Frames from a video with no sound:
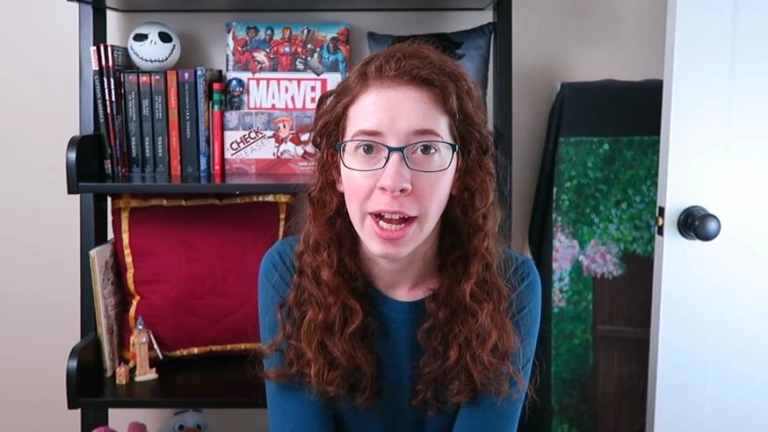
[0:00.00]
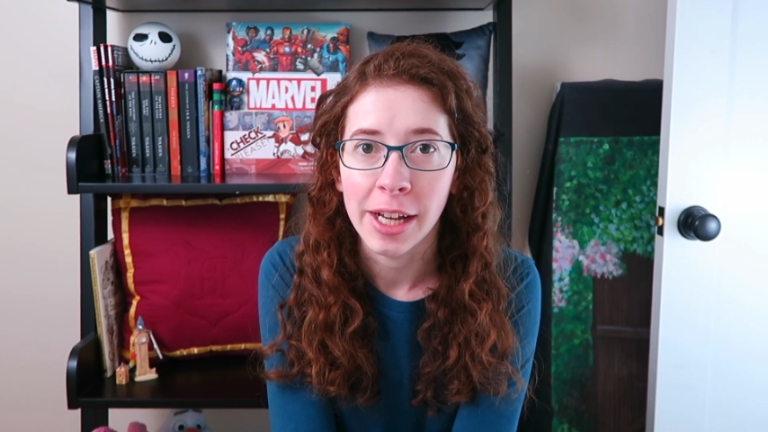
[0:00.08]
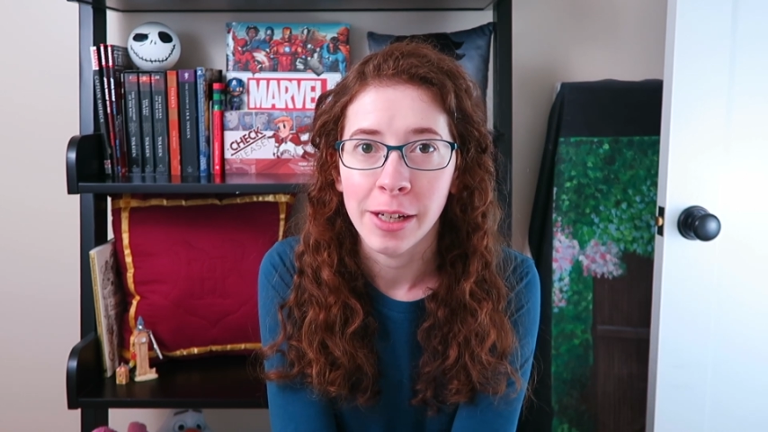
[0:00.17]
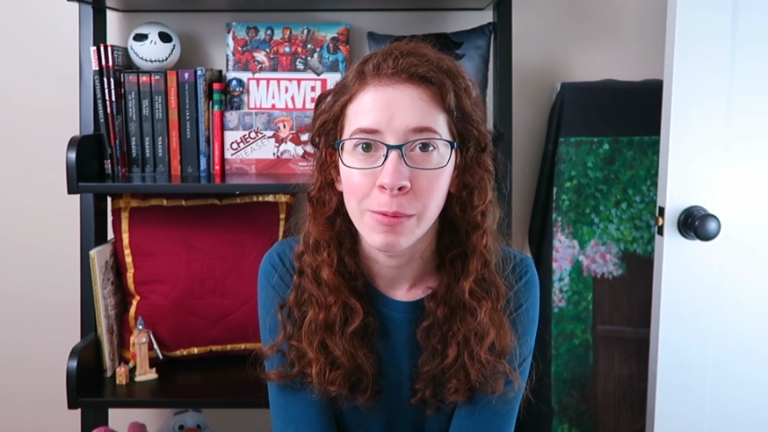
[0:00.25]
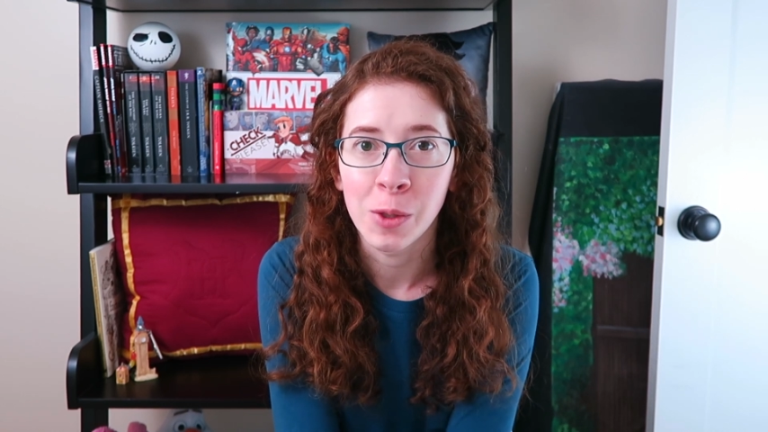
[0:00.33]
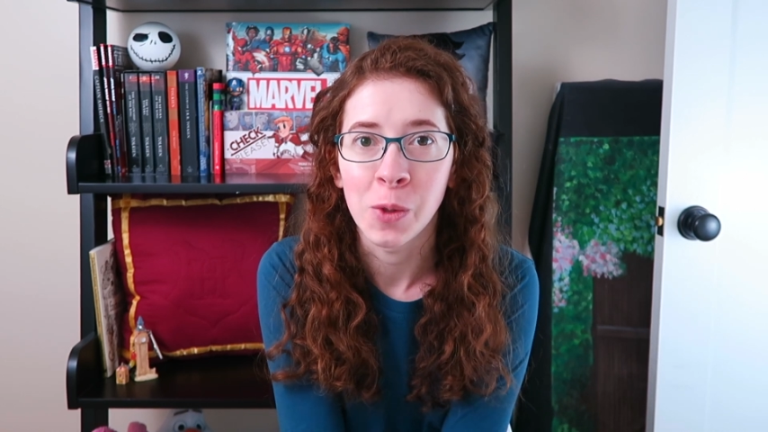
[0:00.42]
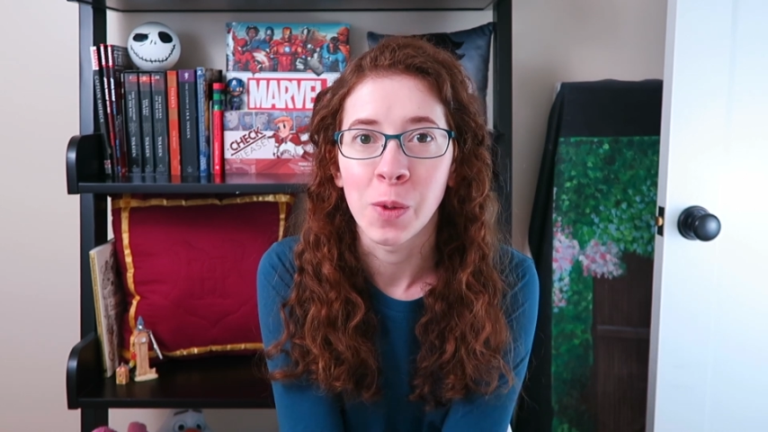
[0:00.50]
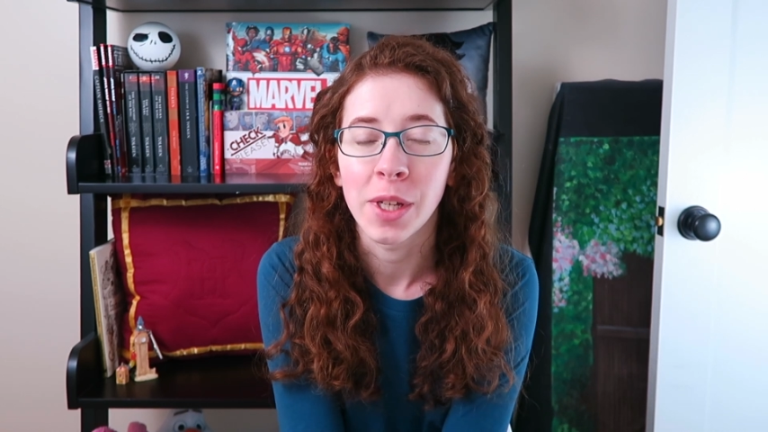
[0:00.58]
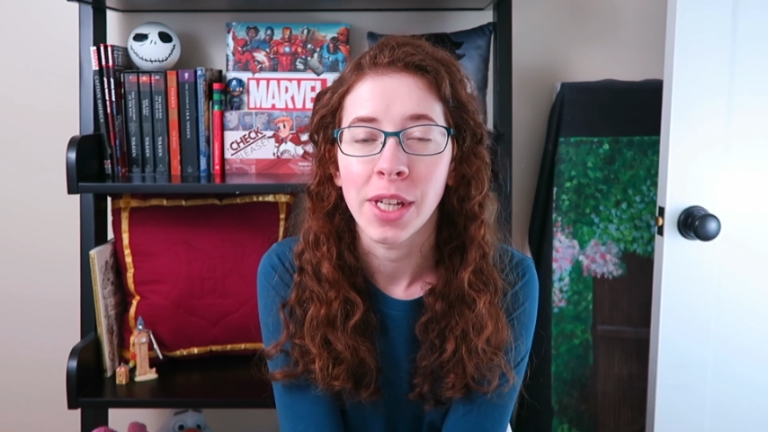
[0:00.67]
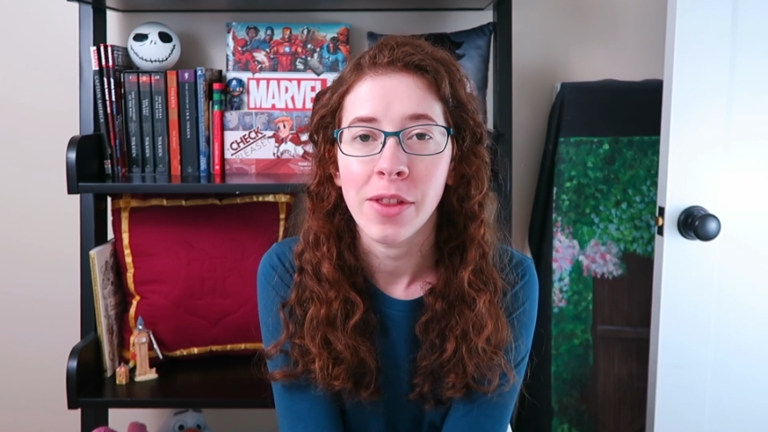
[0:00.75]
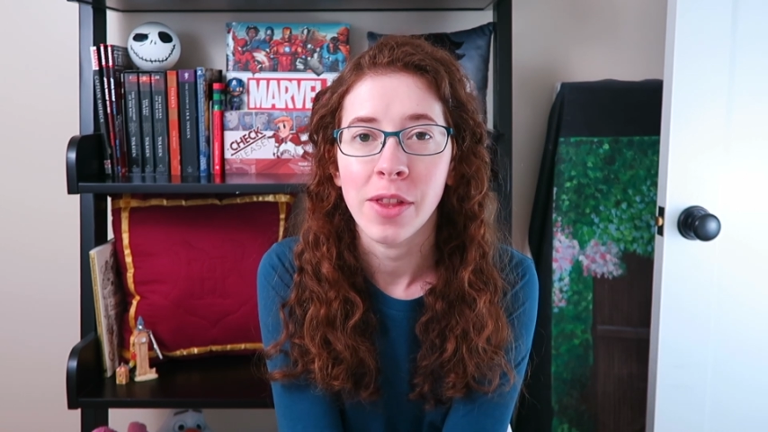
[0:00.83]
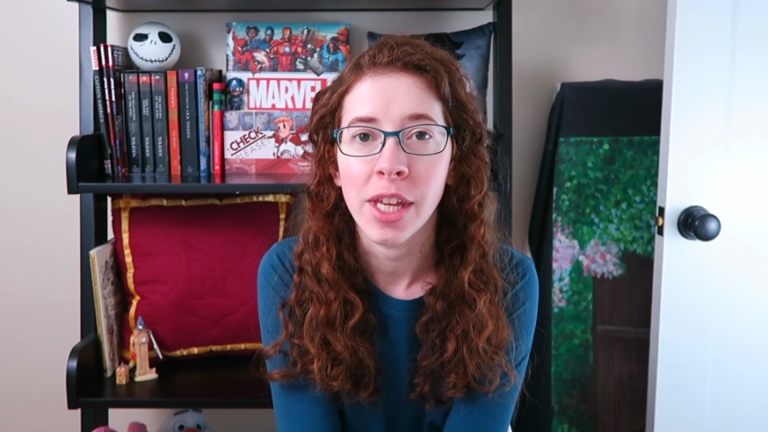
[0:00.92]
I am
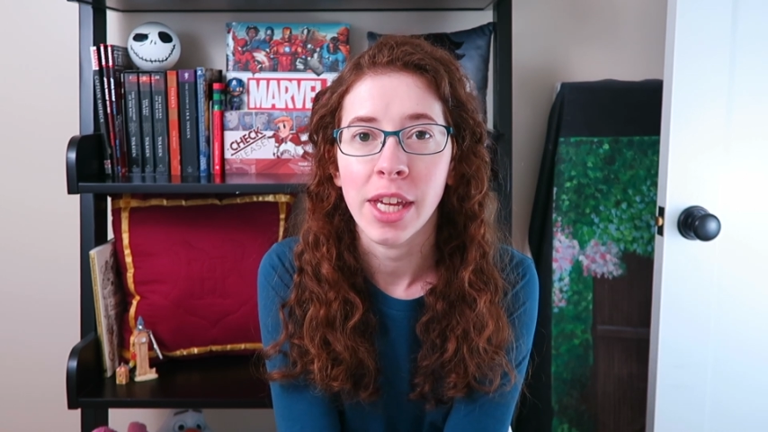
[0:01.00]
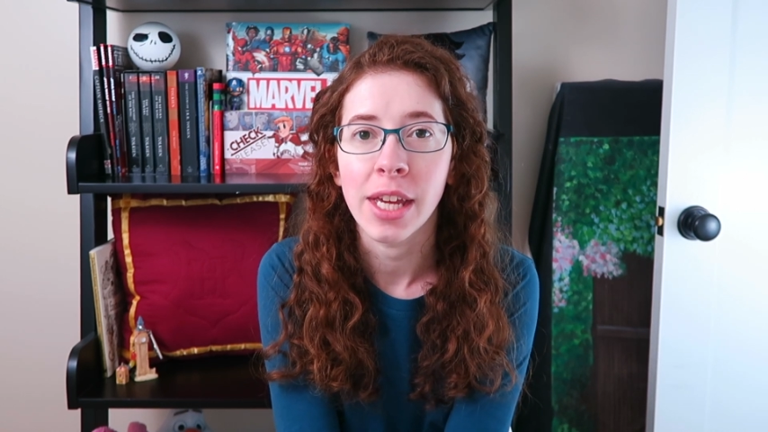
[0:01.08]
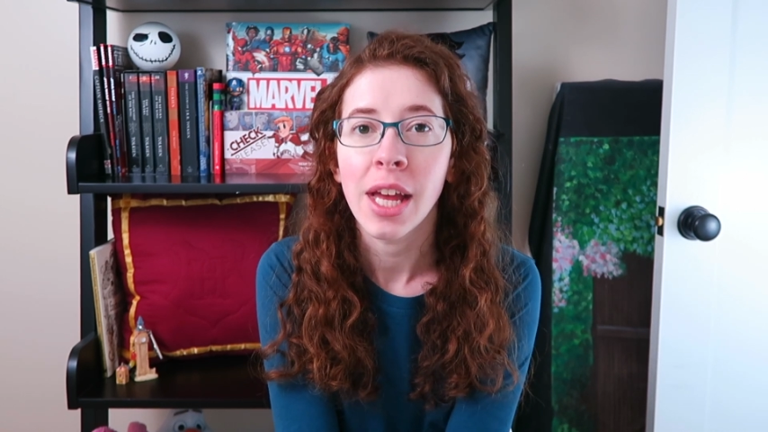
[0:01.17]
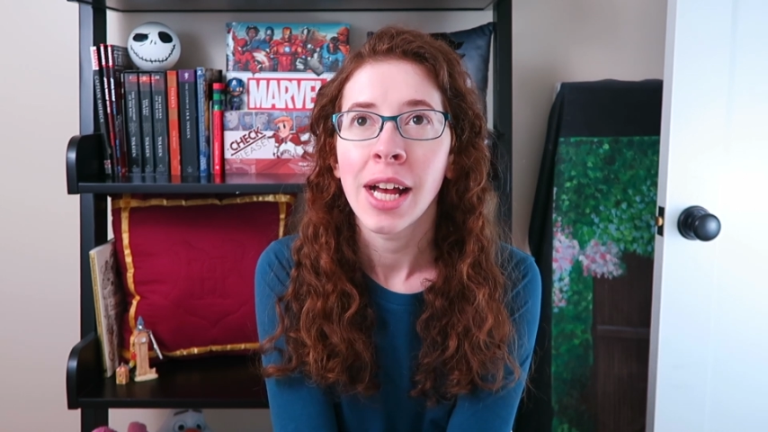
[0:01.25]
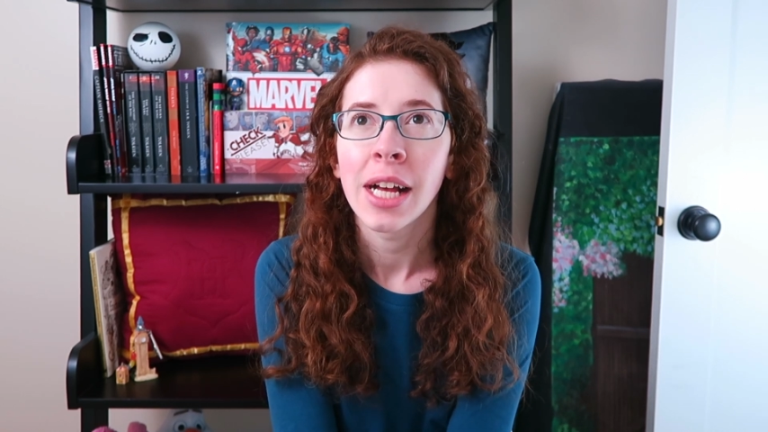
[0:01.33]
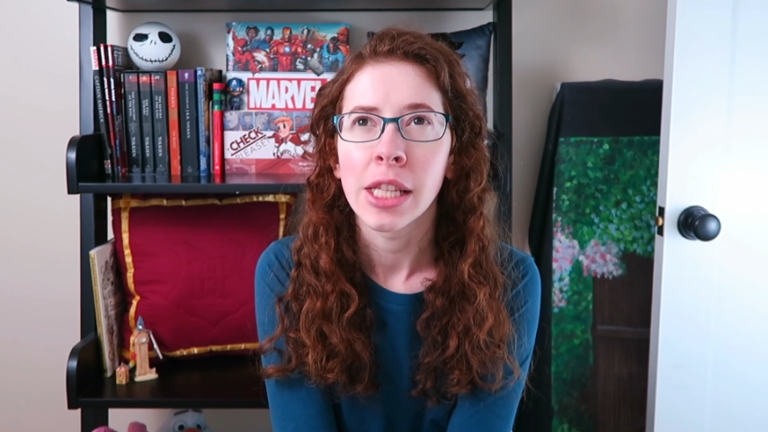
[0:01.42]
doing the